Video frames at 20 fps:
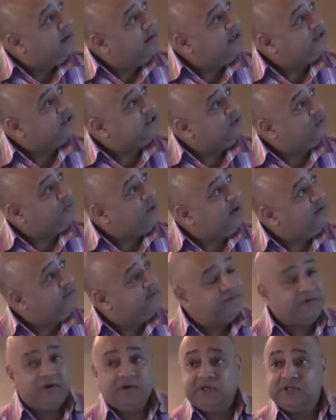Here's a good one,
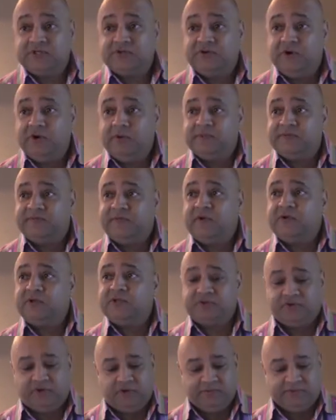focus groups.
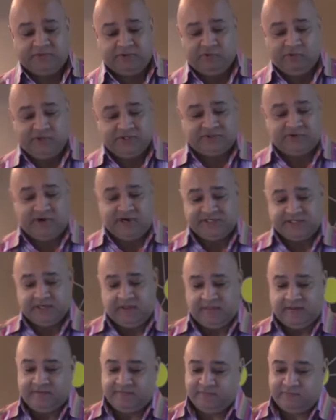Focus groups are always great, aren't they?